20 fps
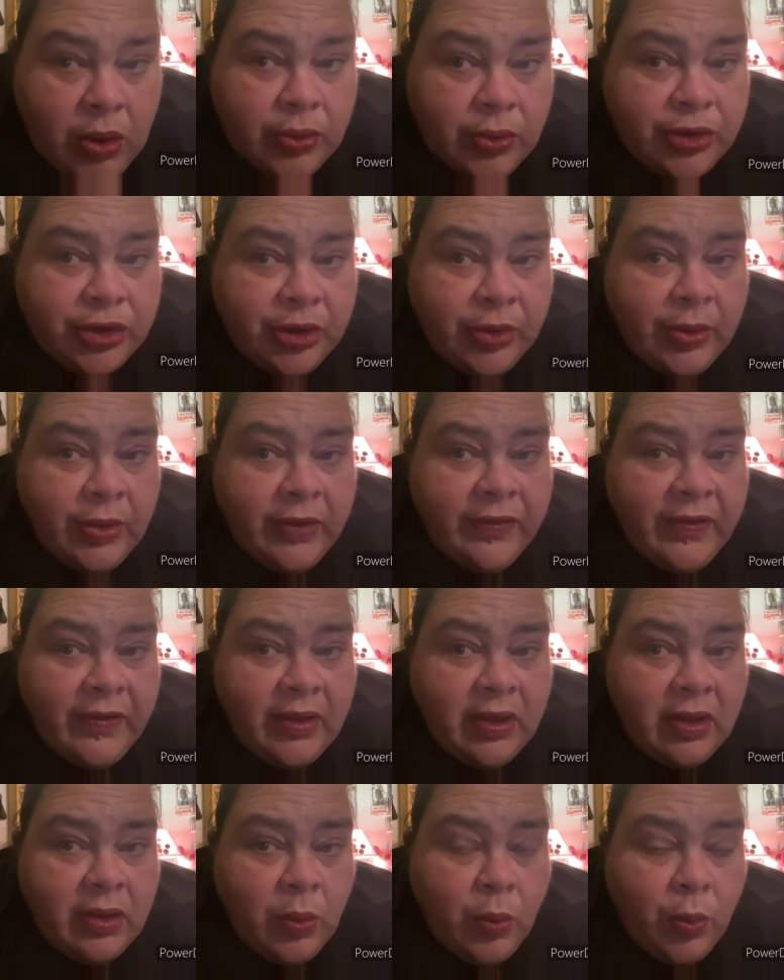
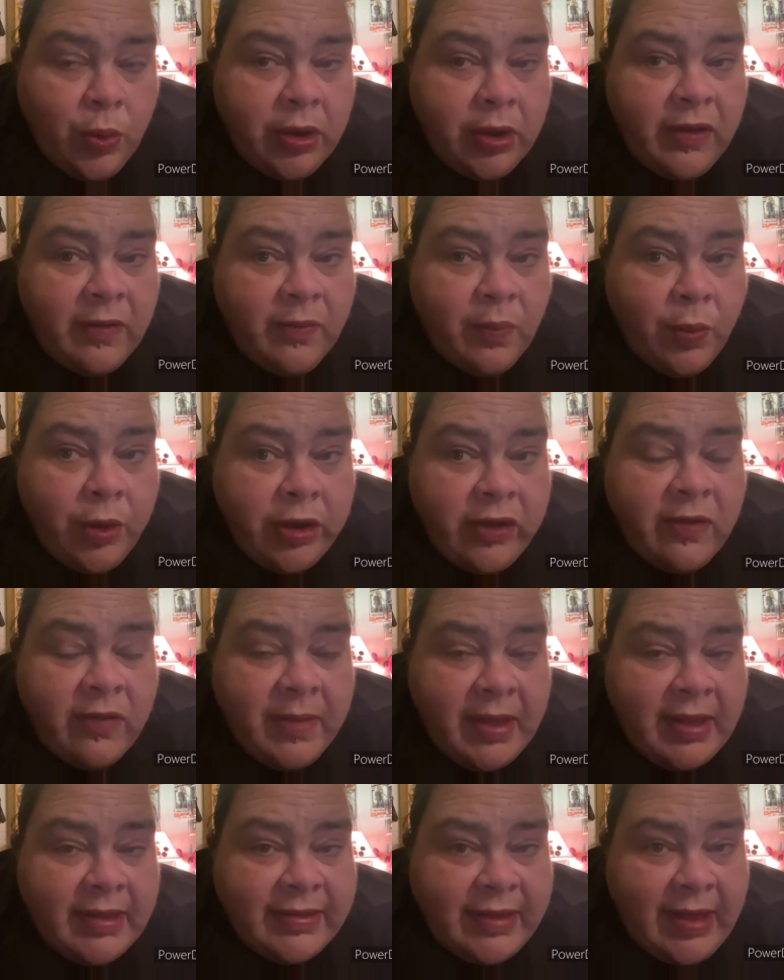one of the
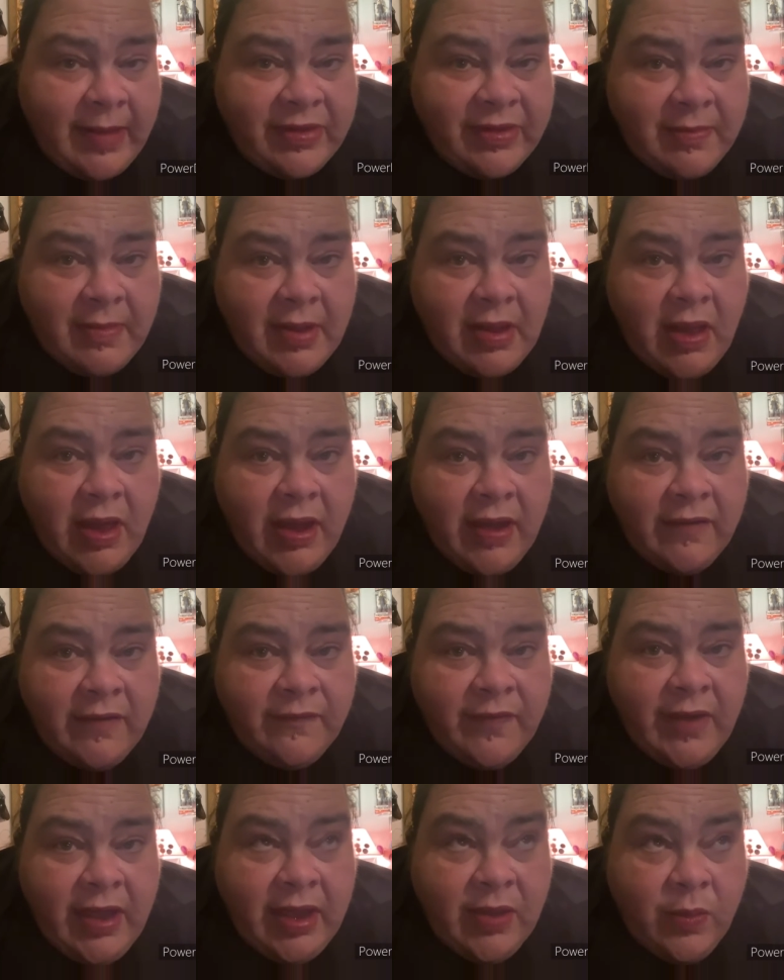best times of my life
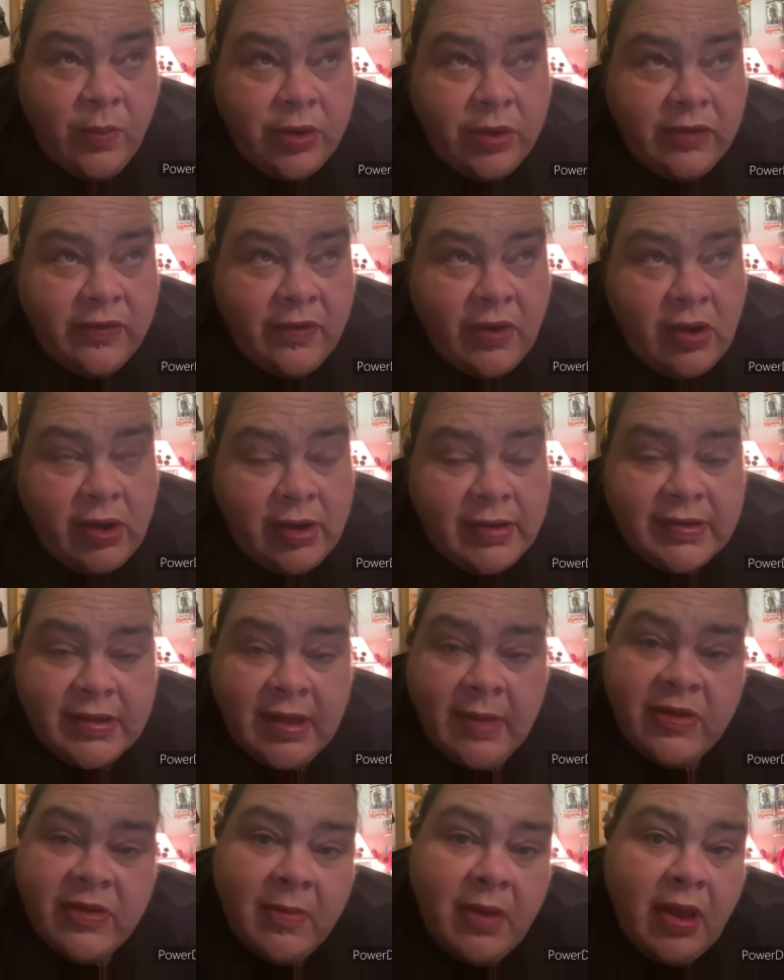and one of the hardest
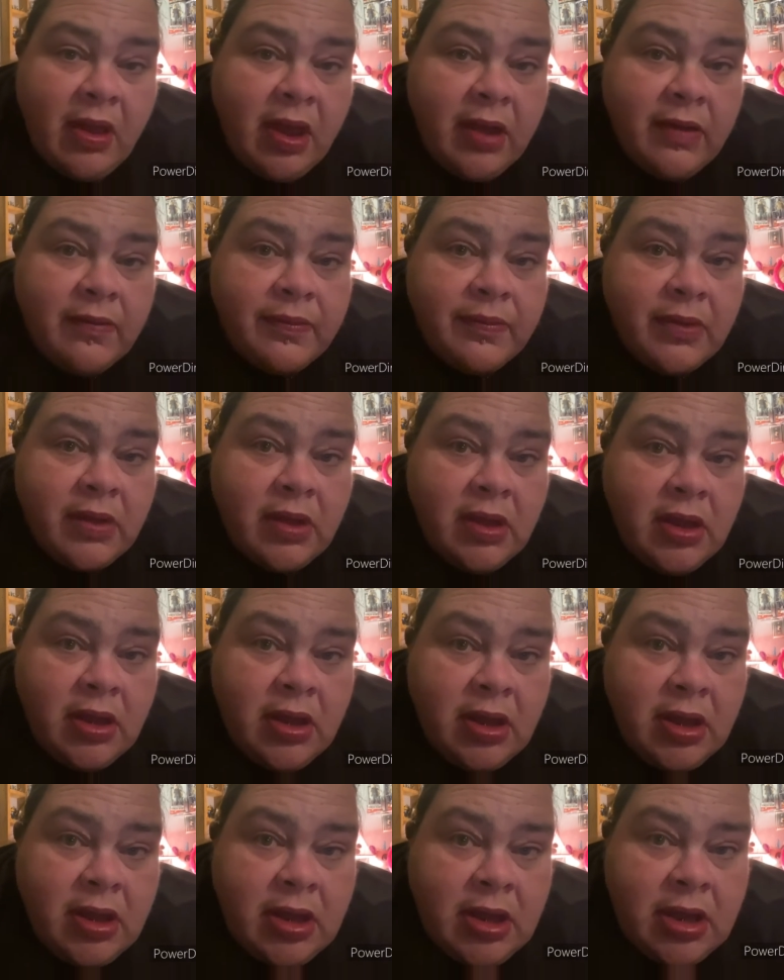times of my life.
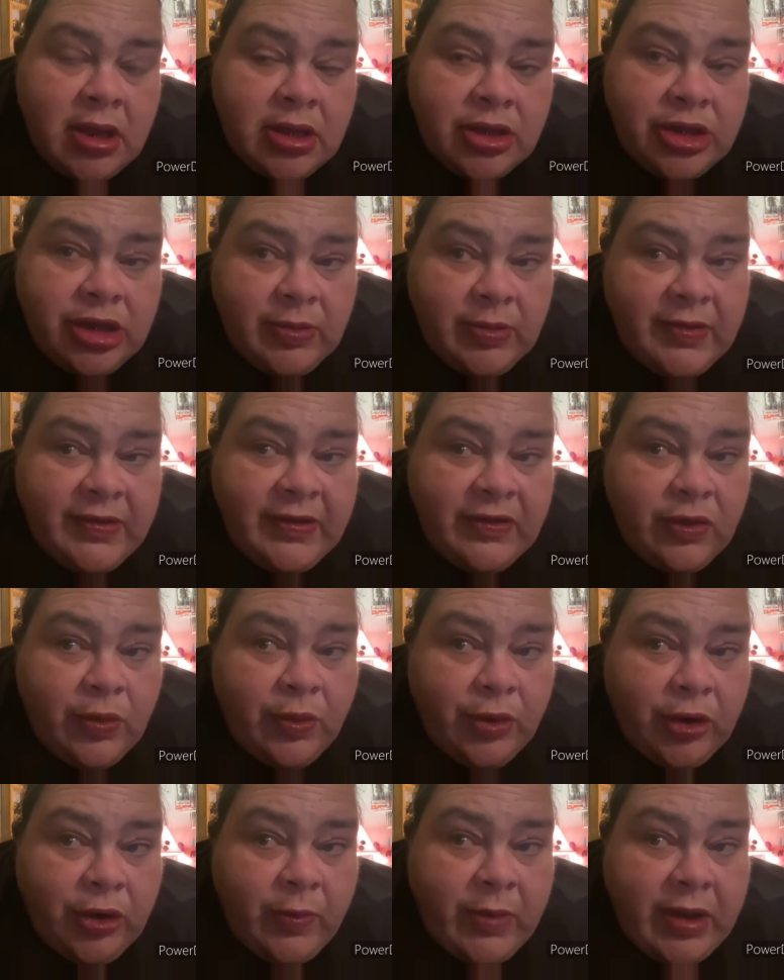She was in the
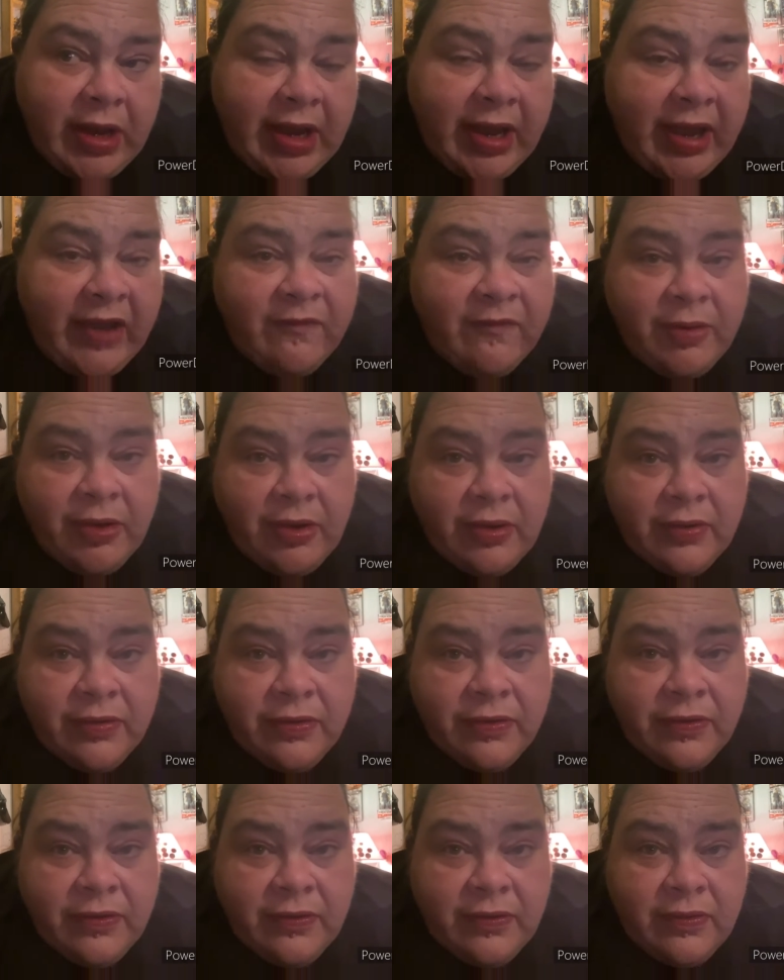room when I gave
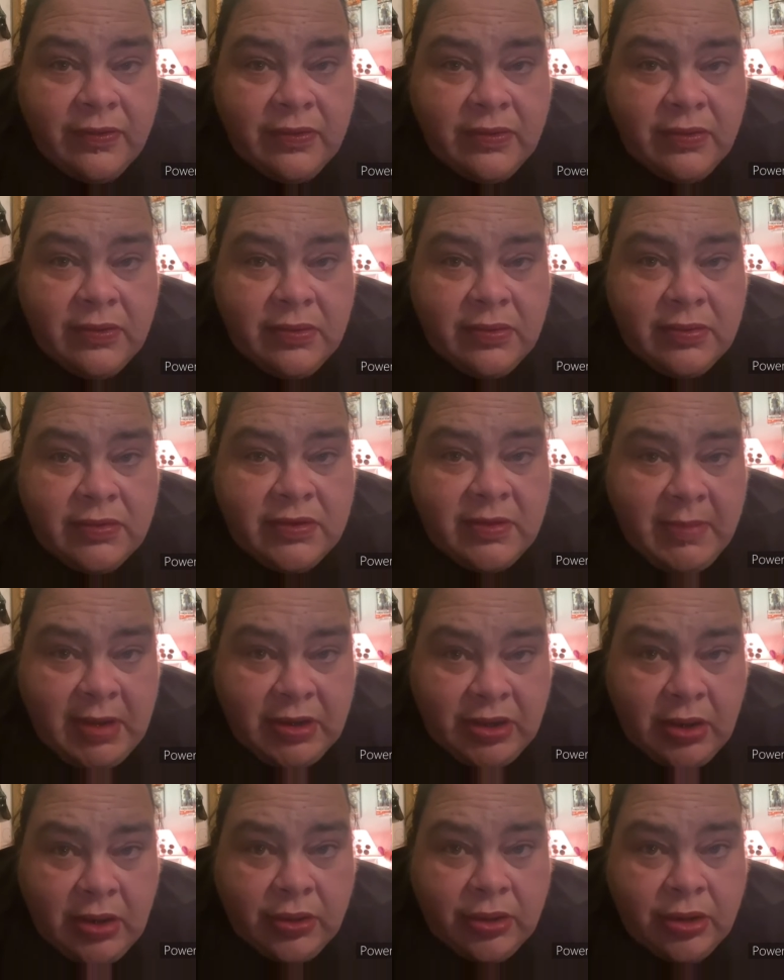birth to my
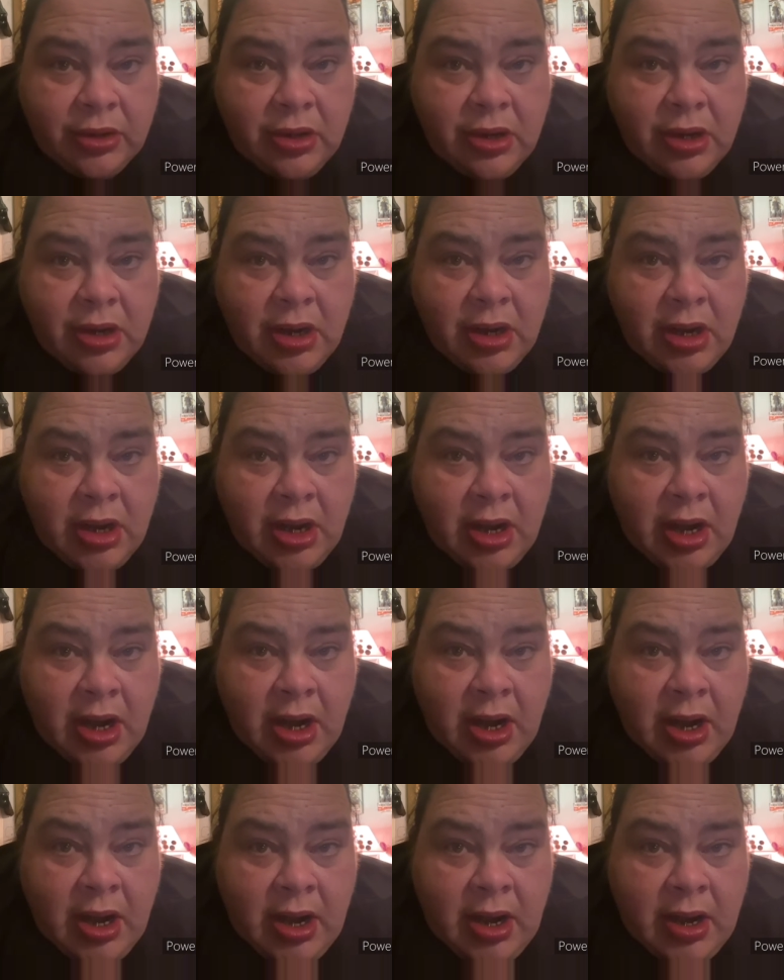daughter,
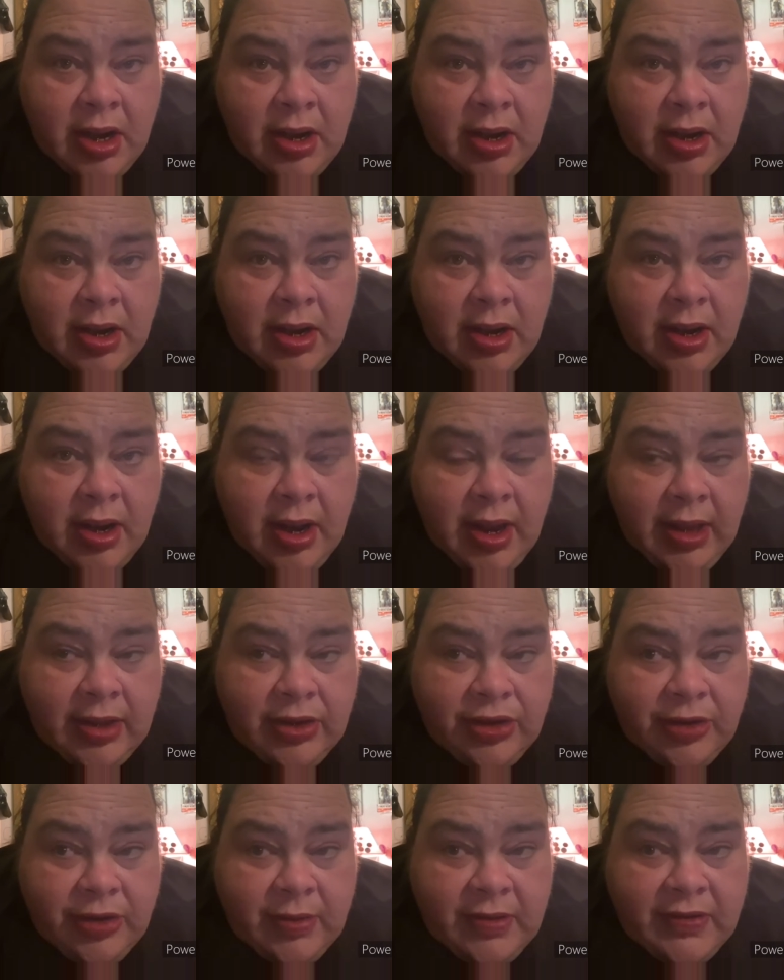and
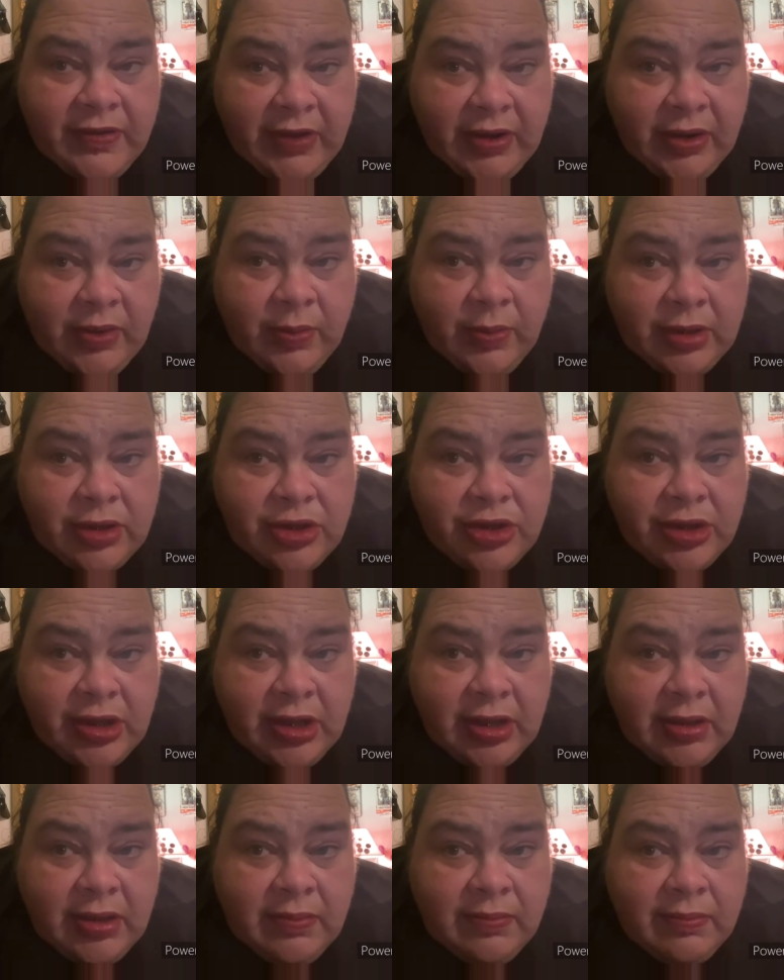she was there when
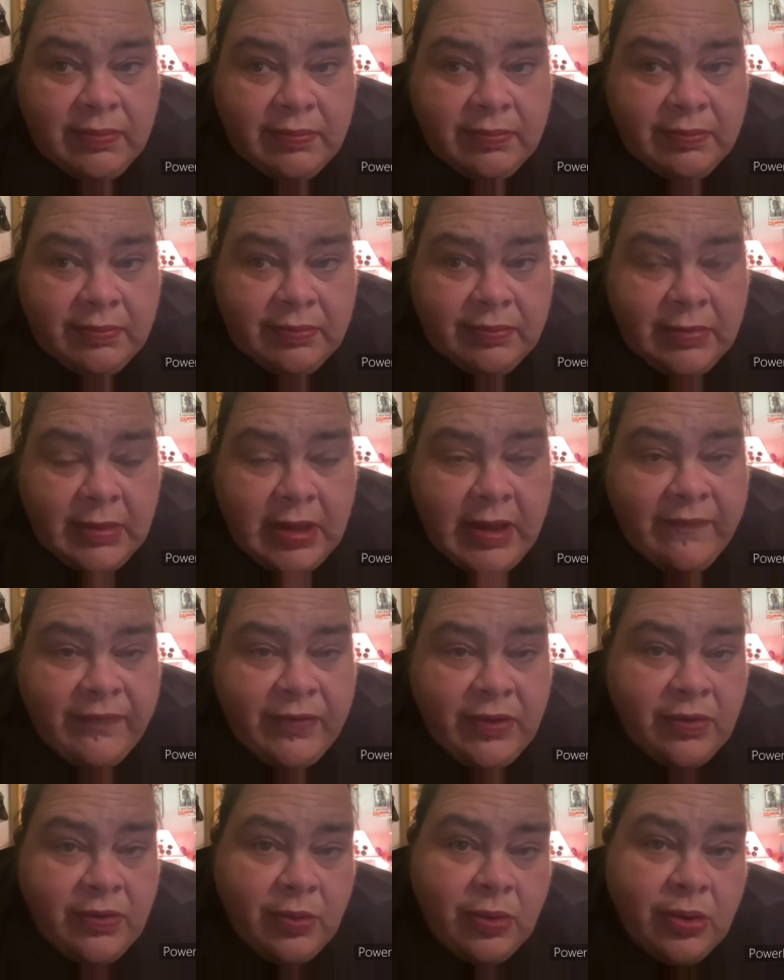she left
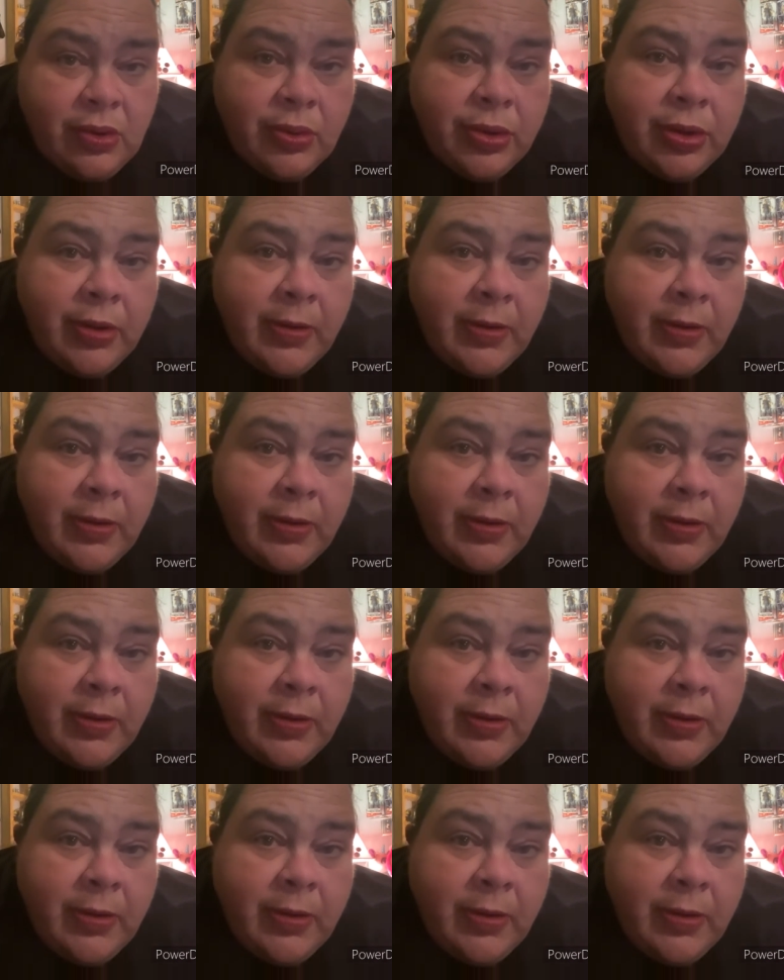this world.